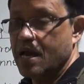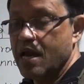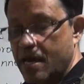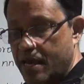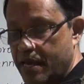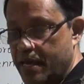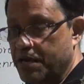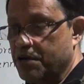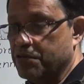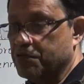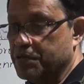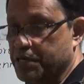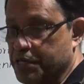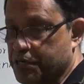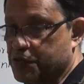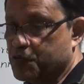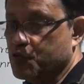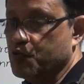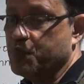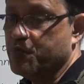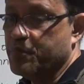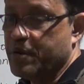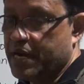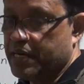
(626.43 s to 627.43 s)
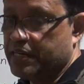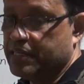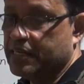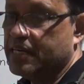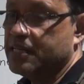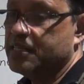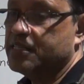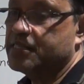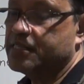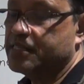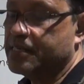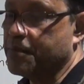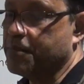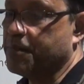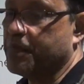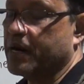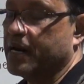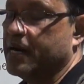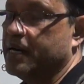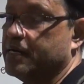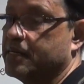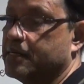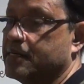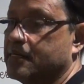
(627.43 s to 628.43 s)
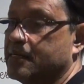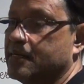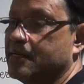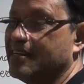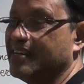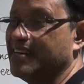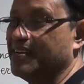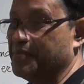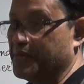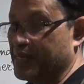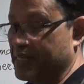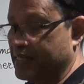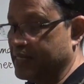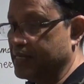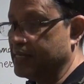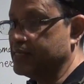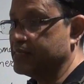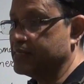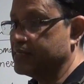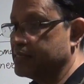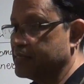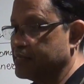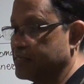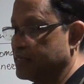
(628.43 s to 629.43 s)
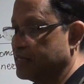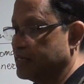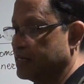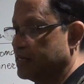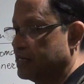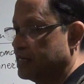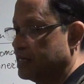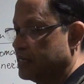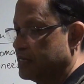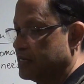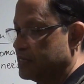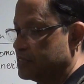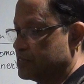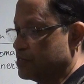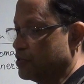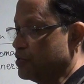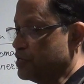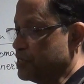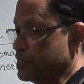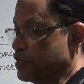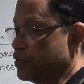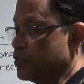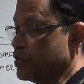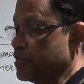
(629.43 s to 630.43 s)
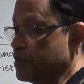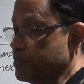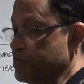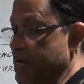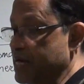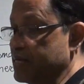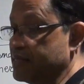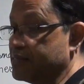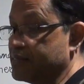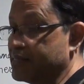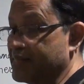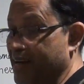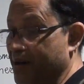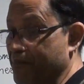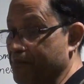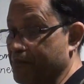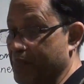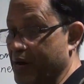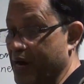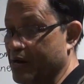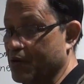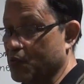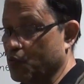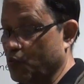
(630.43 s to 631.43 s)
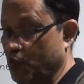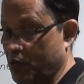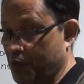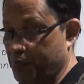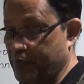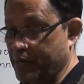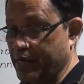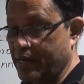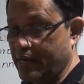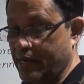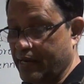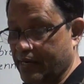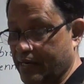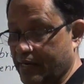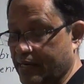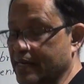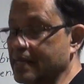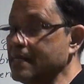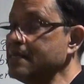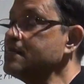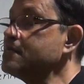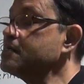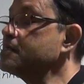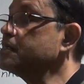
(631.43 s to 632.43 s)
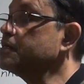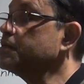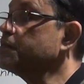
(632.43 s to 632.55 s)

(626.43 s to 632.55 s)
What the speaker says: You need to measure separate images. So your image number will be increased,